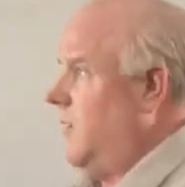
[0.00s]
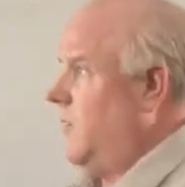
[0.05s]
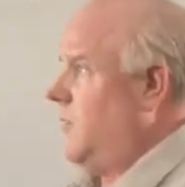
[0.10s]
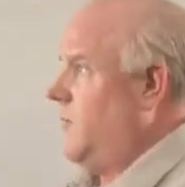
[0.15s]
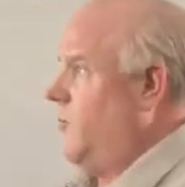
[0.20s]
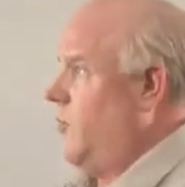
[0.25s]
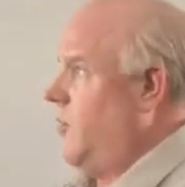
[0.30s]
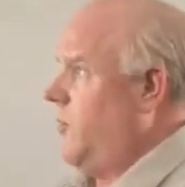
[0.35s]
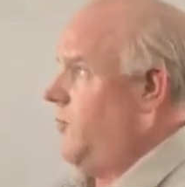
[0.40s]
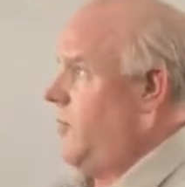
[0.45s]
The
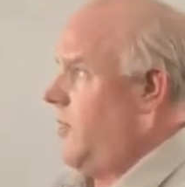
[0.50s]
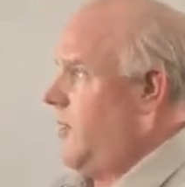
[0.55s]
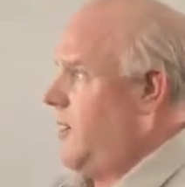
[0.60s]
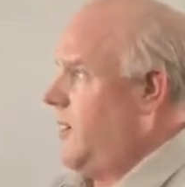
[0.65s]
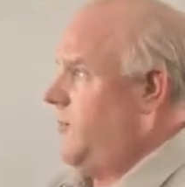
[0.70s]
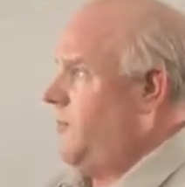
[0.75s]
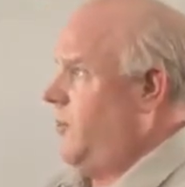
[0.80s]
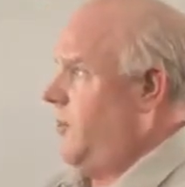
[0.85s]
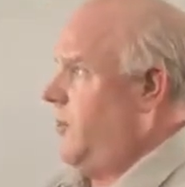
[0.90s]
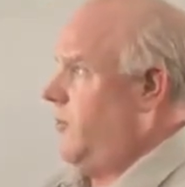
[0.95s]
more
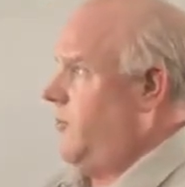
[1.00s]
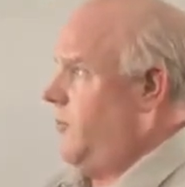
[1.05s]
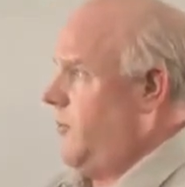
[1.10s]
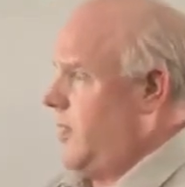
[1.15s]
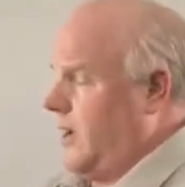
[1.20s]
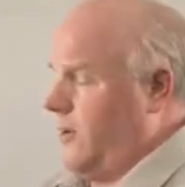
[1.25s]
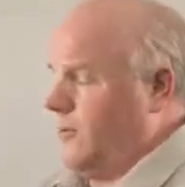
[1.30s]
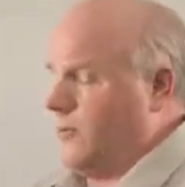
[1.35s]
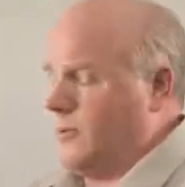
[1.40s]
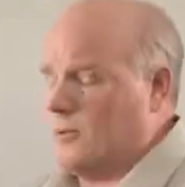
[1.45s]
reliable the
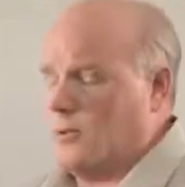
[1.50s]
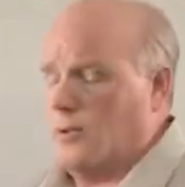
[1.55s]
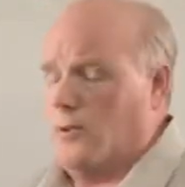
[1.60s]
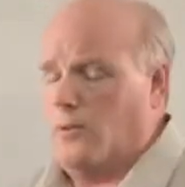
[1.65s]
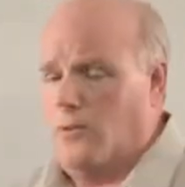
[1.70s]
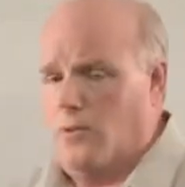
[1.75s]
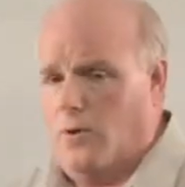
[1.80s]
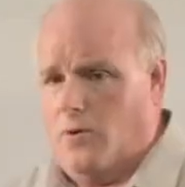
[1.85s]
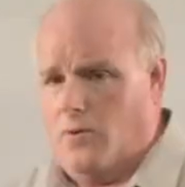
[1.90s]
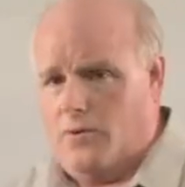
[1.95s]
route, the
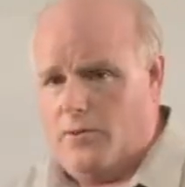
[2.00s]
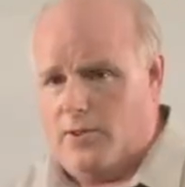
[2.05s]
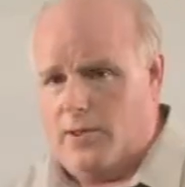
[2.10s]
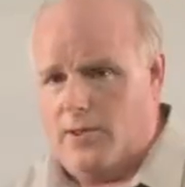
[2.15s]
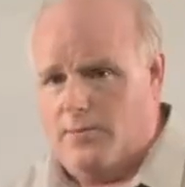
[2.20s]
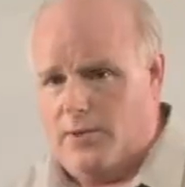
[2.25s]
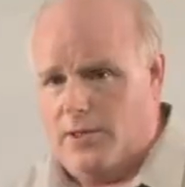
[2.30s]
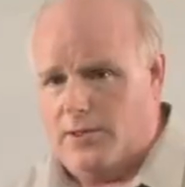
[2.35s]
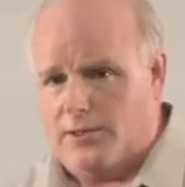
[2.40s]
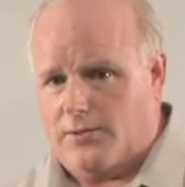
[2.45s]
lower the
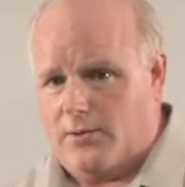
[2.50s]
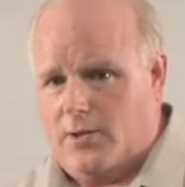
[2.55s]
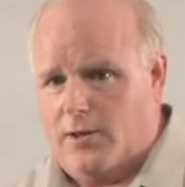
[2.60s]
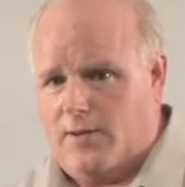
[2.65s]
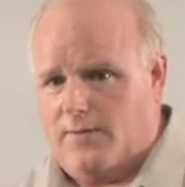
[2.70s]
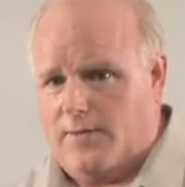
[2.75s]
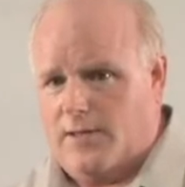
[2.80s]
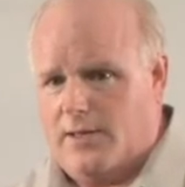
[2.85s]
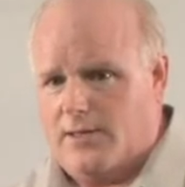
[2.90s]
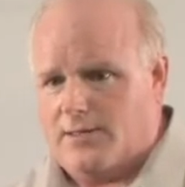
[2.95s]

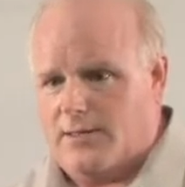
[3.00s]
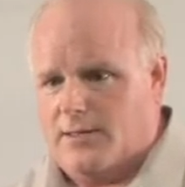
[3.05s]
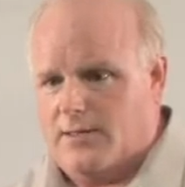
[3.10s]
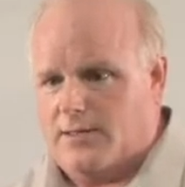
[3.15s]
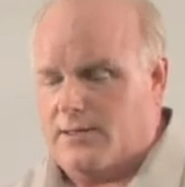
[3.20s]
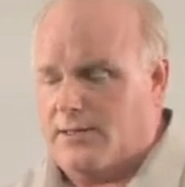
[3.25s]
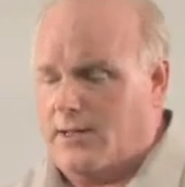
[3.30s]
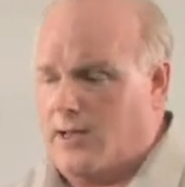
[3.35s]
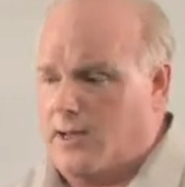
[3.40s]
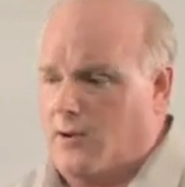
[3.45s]
administrative
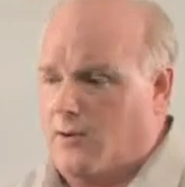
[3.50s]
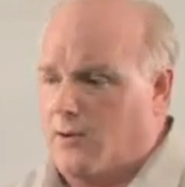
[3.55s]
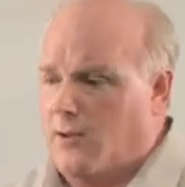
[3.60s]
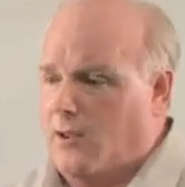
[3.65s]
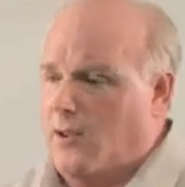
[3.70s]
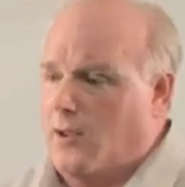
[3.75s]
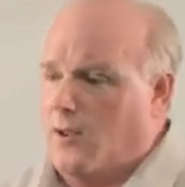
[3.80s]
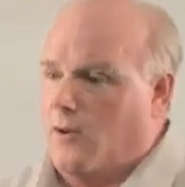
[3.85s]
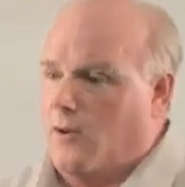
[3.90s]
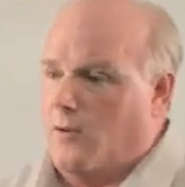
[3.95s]
distance. Now,
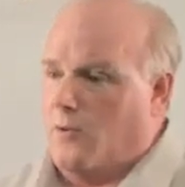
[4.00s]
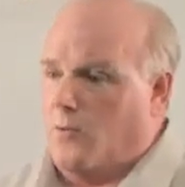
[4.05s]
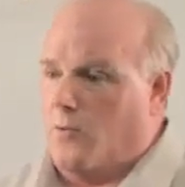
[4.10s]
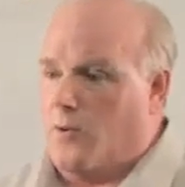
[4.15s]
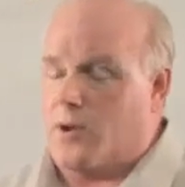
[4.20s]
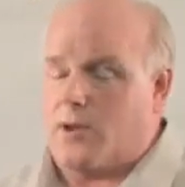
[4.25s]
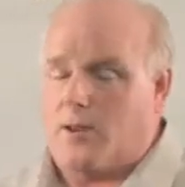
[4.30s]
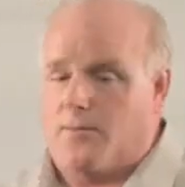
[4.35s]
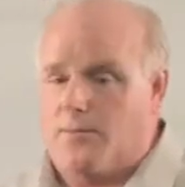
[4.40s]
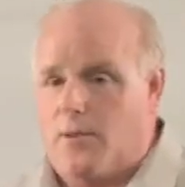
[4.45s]

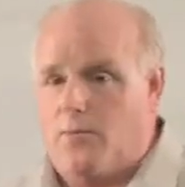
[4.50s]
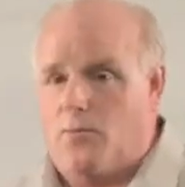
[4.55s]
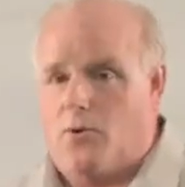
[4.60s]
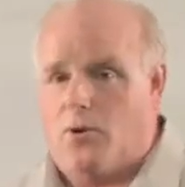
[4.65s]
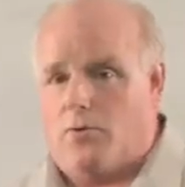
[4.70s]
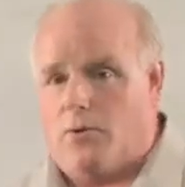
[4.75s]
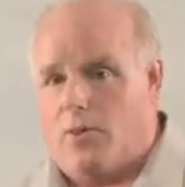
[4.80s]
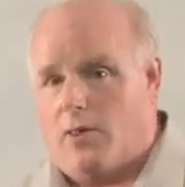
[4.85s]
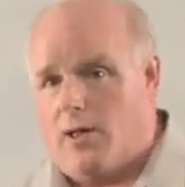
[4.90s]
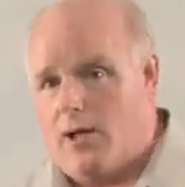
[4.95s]
what could be
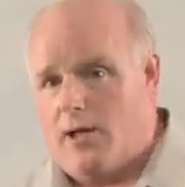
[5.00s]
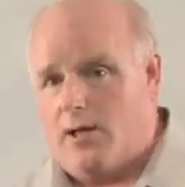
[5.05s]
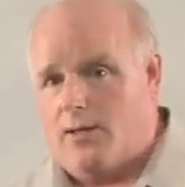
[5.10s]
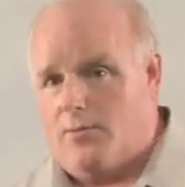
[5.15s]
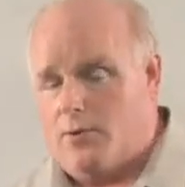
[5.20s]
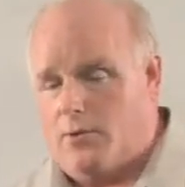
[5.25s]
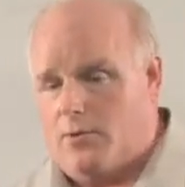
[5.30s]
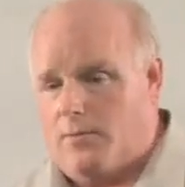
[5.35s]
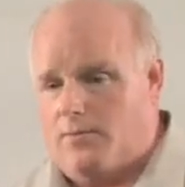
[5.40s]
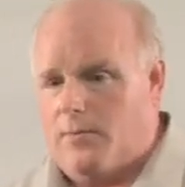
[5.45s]
more
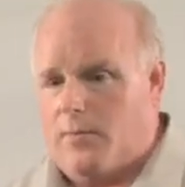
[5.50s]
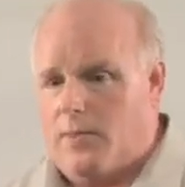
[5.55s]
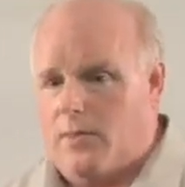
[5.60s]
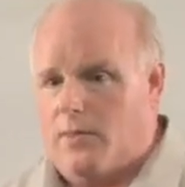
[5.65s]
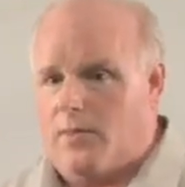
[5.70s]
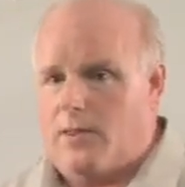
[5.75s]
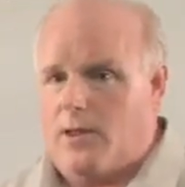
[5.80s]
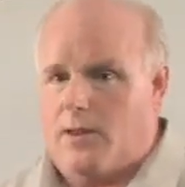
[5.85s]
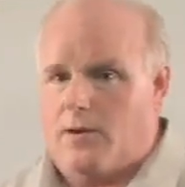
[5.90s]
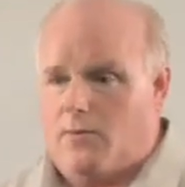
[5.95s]
reliable
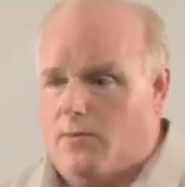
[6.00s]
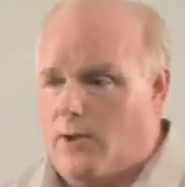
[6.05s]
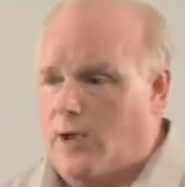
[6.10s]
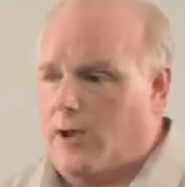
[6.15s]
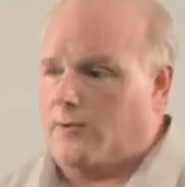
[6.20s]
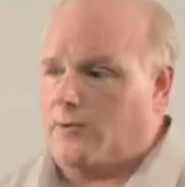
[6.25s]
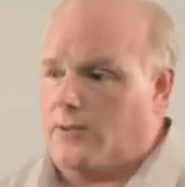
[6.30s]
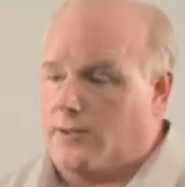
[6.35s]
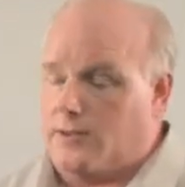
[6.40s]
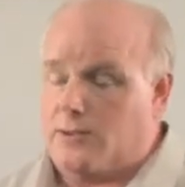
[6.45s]
than a
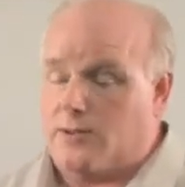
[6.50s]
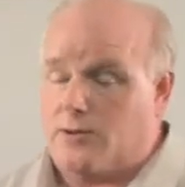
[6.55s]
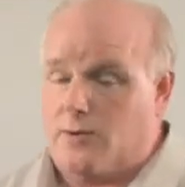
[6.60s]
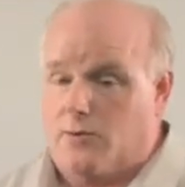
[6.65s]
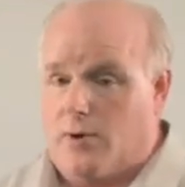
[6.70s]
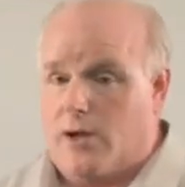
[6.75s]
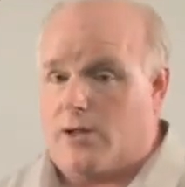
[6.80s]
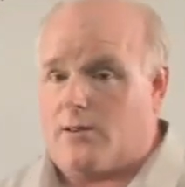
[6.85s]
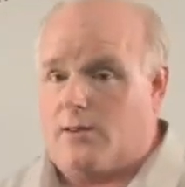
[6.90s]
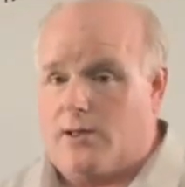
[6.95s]
route that's
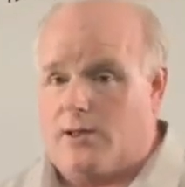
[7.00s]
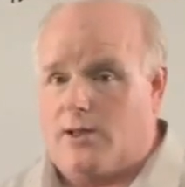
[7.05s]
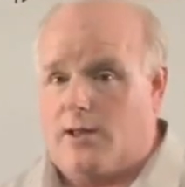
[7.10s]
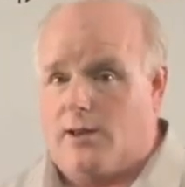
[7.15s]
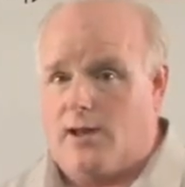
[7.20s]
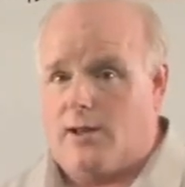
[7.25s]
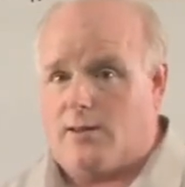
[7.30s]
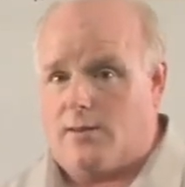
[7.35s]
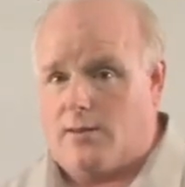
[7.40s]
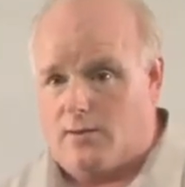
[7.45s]
directly
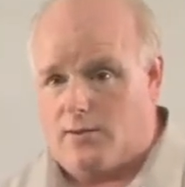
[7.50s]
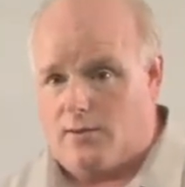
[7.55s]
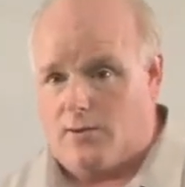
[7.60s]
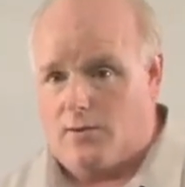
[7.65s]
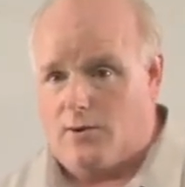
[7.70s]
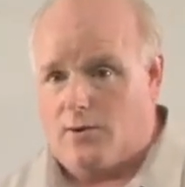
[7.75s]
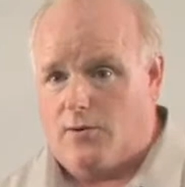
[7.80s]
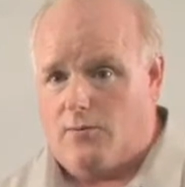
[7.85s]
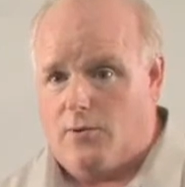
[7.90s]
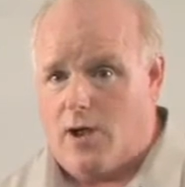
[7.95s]
connected to
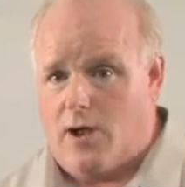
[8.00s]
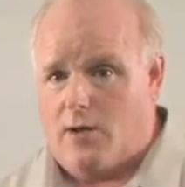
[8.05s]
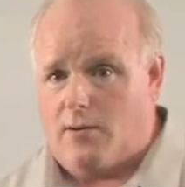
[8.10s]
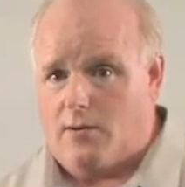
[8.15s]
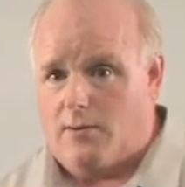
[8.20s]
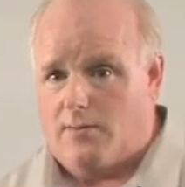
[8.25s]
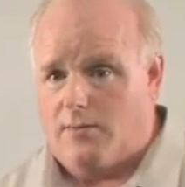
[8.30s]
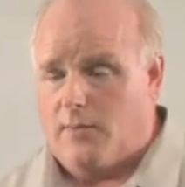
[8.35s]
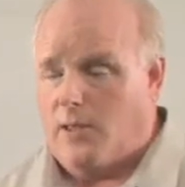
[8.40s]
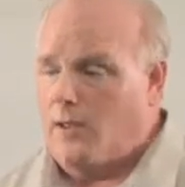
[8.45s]
your
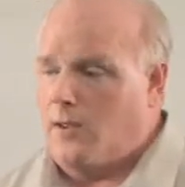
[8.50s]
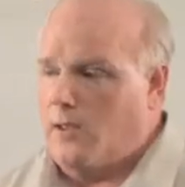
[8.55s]
router?